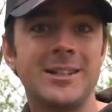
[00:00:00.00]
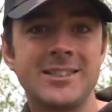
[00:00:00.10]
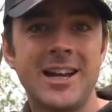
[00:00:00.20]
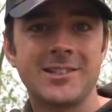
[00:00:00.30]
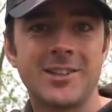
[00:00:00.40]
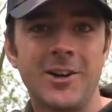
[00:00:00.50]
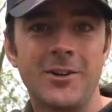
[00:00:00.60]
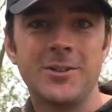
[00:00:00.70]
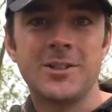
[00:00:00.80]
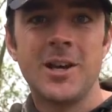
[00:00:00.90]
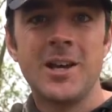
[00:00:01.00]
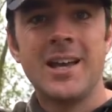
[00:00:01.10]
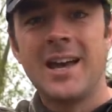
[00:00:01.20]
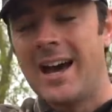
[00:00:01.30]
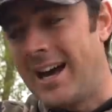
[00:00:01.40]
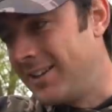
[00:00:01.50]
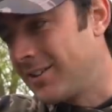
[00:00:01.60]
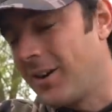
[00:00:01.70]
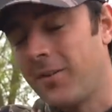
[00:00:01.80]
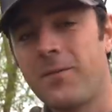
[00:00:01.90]
at a Tesco's
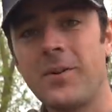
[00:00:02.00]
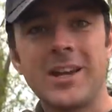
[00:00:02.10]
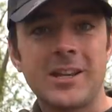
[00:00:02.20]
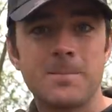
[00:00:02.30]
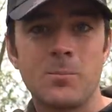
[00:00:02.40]
and I think